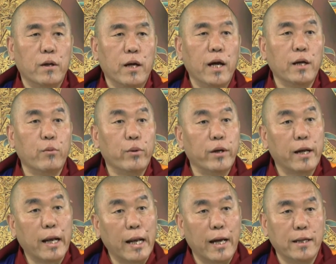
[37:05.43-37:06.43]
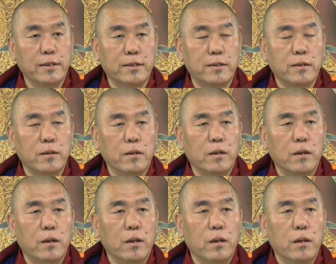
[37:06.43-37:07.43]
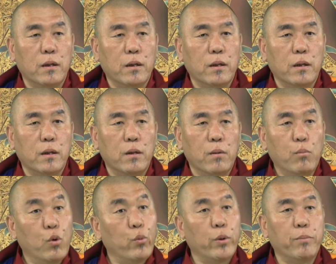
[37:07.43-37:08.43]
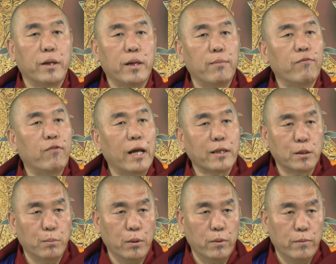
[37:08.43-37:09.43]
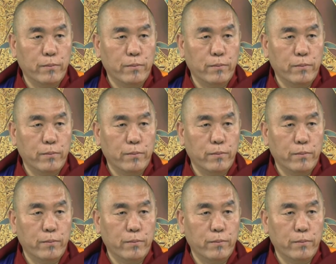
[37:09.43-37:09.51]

and we realize, more we become flexible.